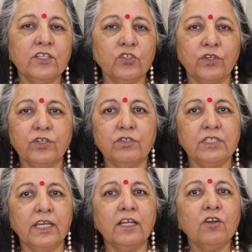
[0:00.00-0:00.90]
It's going to
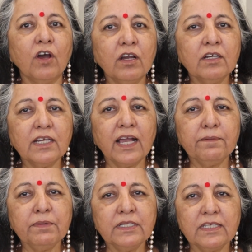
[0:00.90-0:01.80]
stay a long
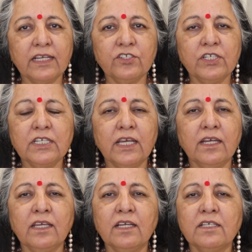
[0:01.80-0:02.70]
time in
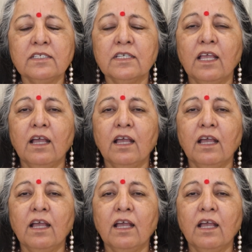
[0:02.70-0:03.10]
Sagittarius.